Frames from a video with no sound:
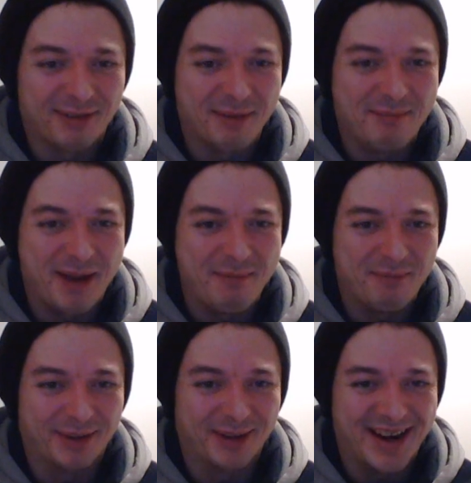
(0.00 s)

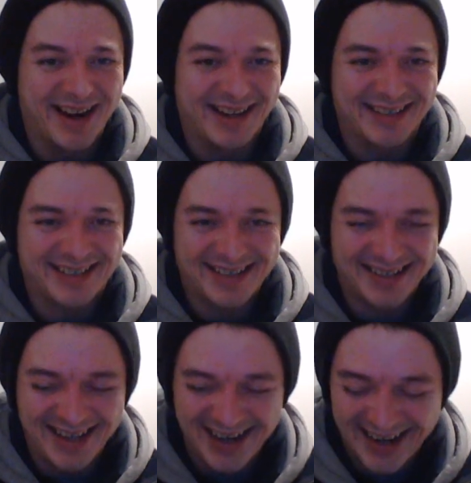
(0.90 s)
remember it.
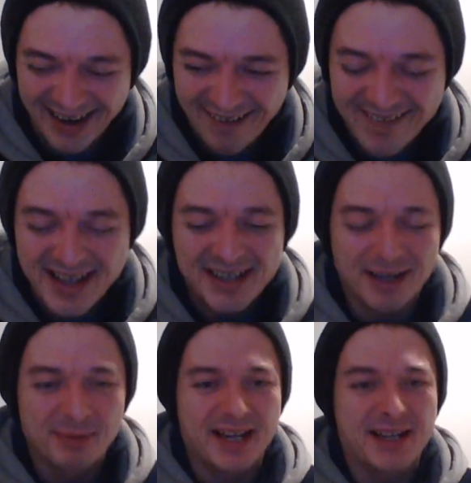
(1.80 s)

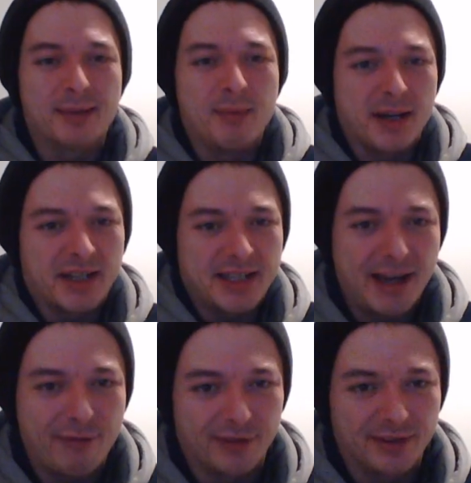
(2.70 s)
Times 10 to the minus
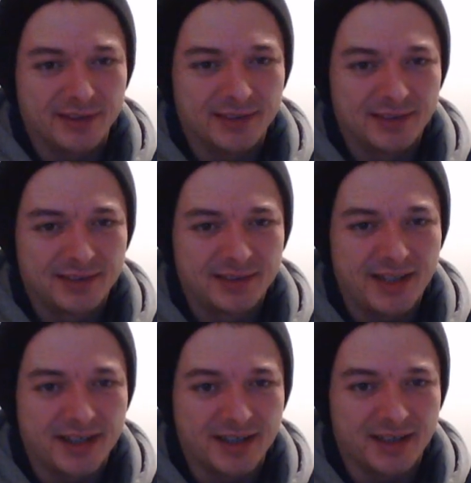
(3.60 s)
11,
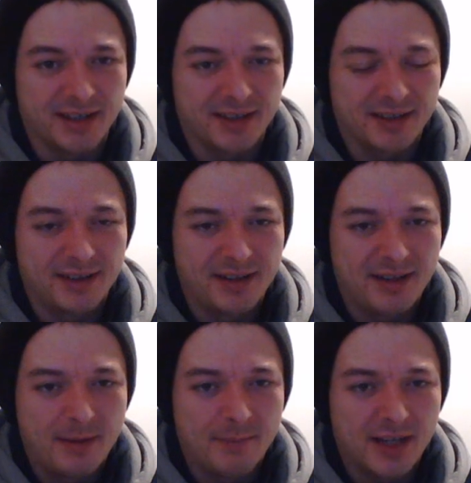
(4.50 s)
isn't it?
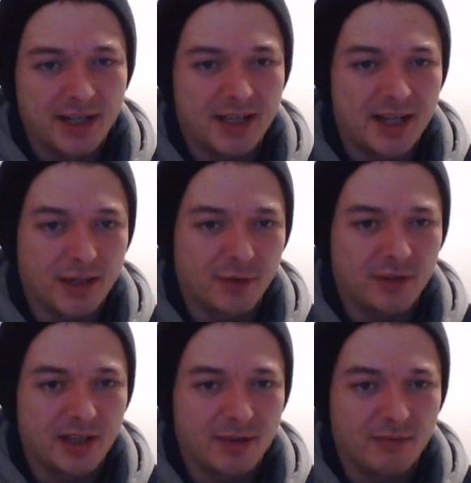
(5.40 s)
And c is
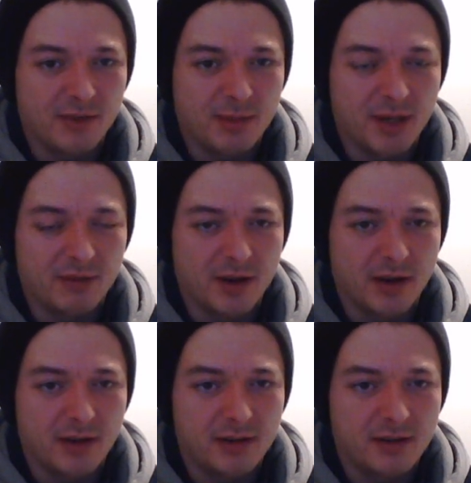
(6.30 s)
obviously the speed of
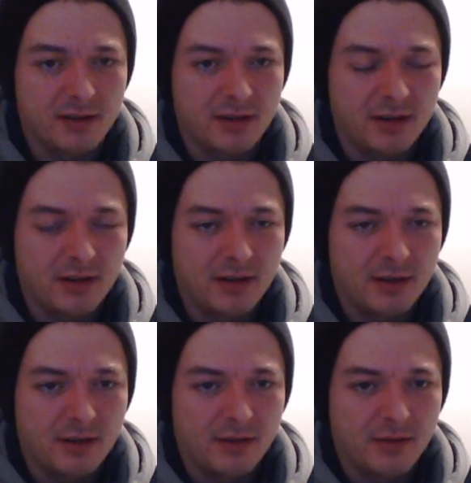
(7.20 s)
light,
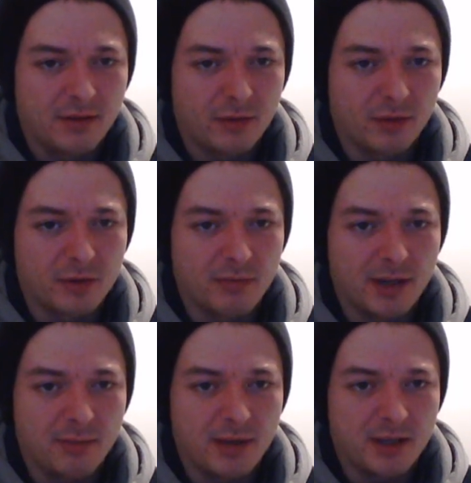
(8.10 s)
300
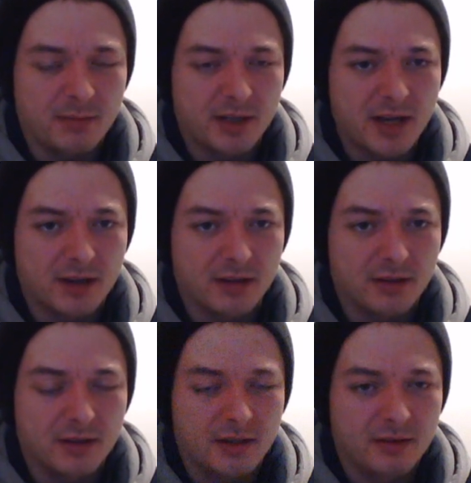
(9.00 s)
million meters per second.